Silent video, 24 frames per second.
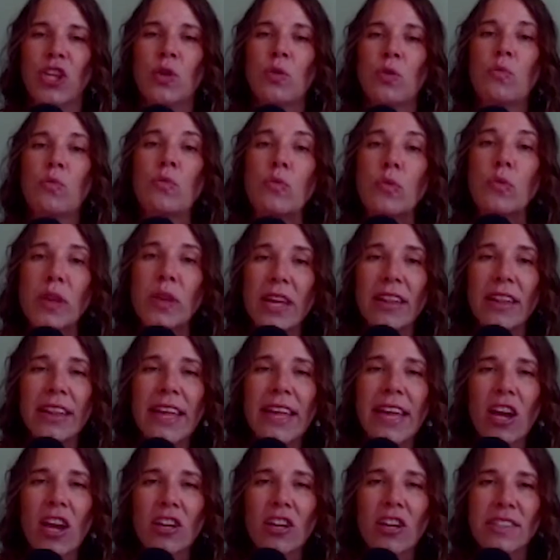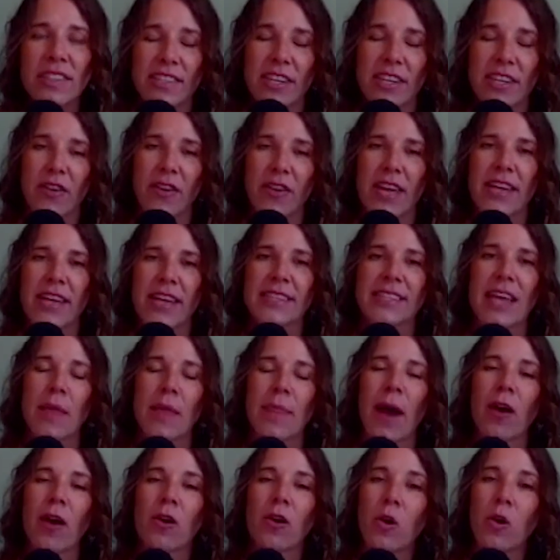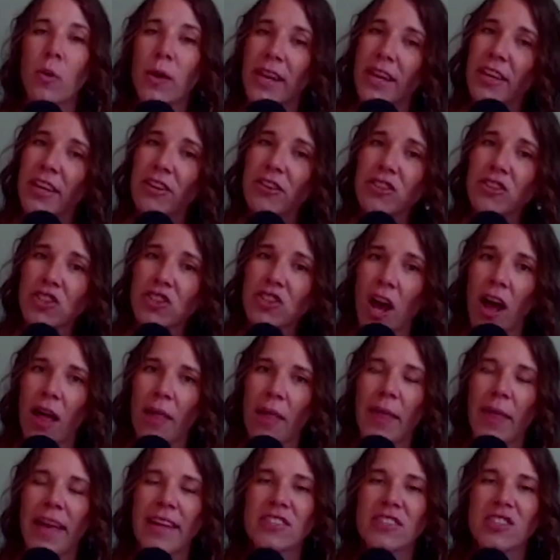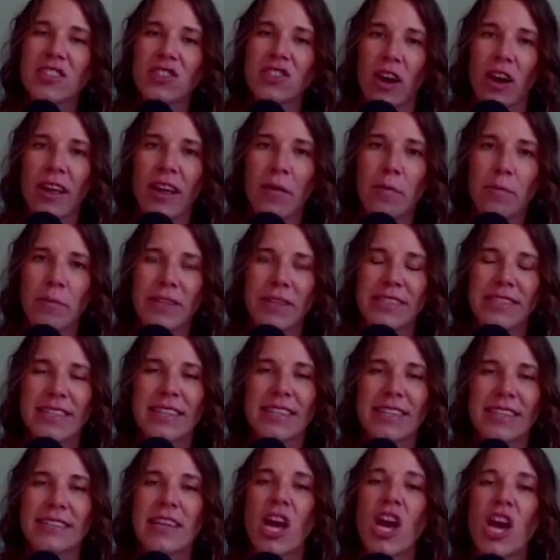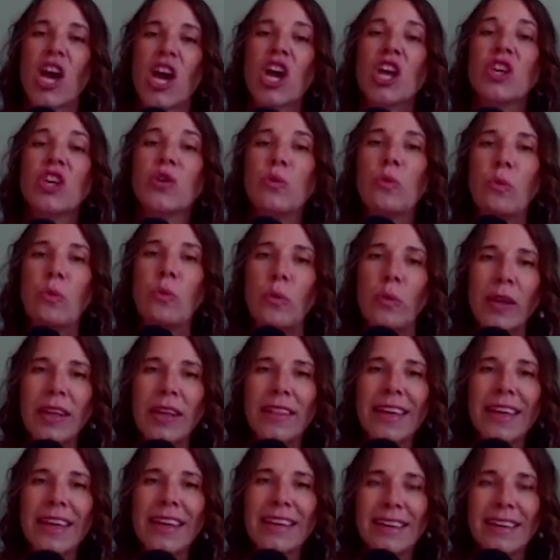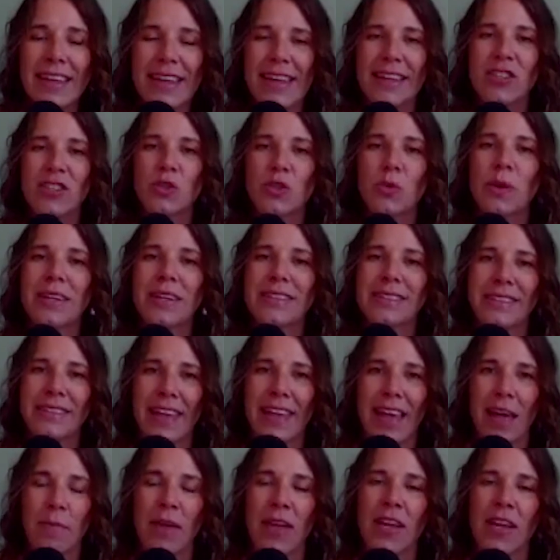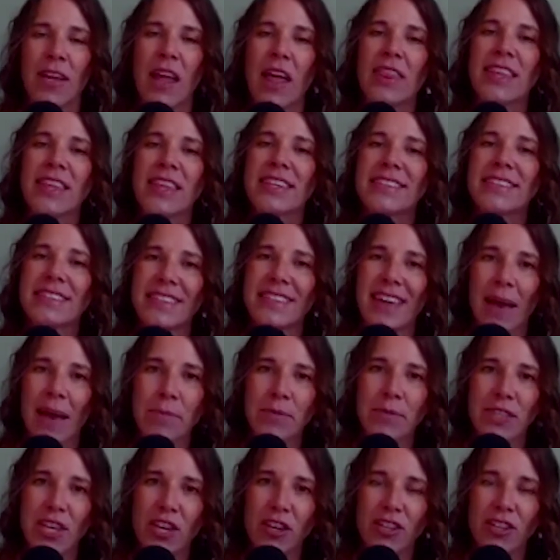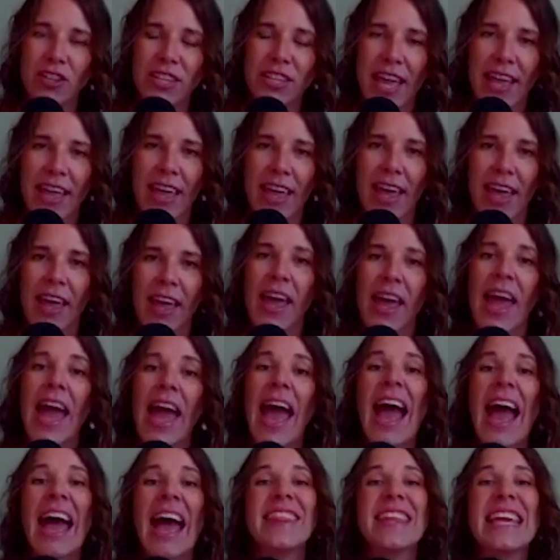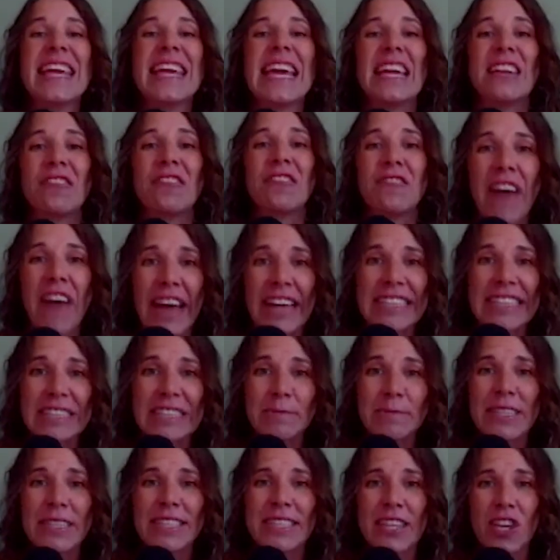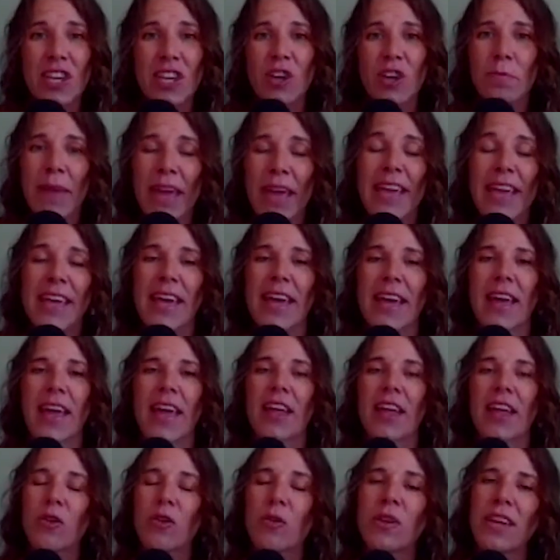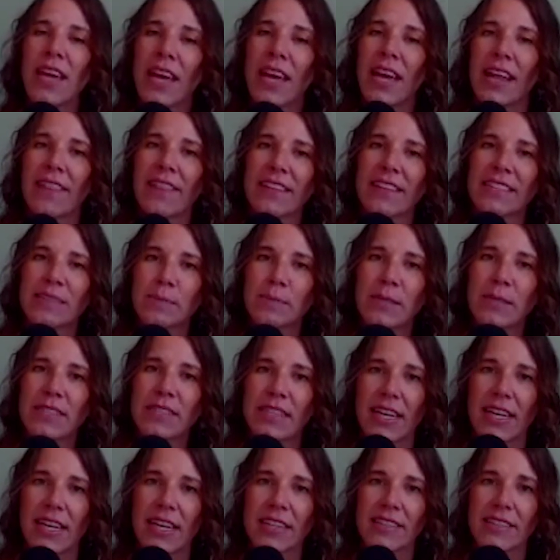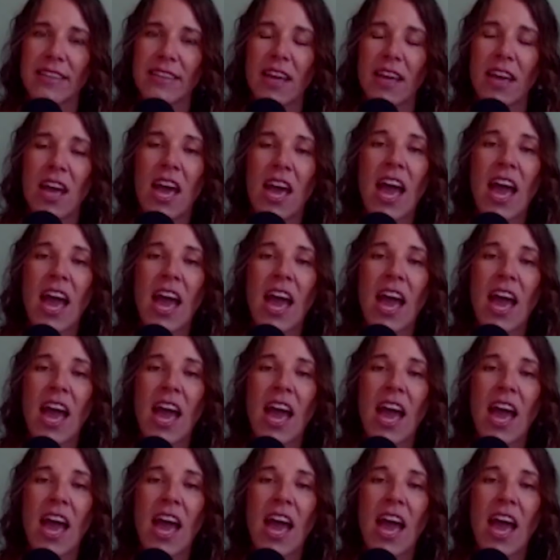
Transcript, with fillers: you really are serious about quitting your job and starting a business, you really need to examine the steps that you're taking and the investments that you're making in creating this business.